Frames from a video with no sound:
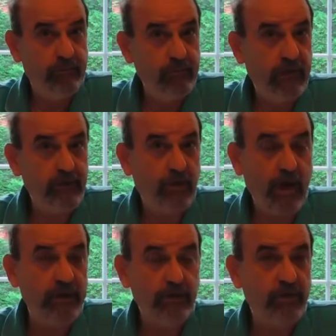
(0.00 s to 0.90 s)
it
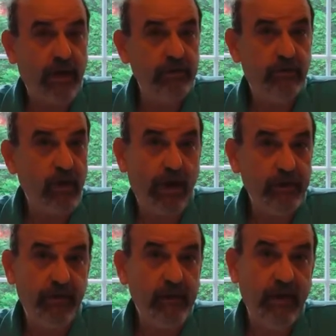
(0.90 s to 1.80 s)
tried and tried and tried
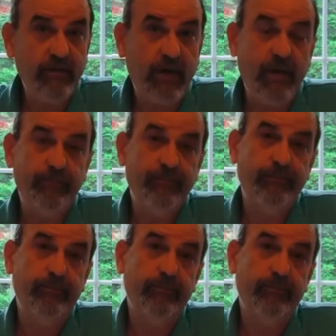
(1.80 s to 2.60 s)
and then gave up.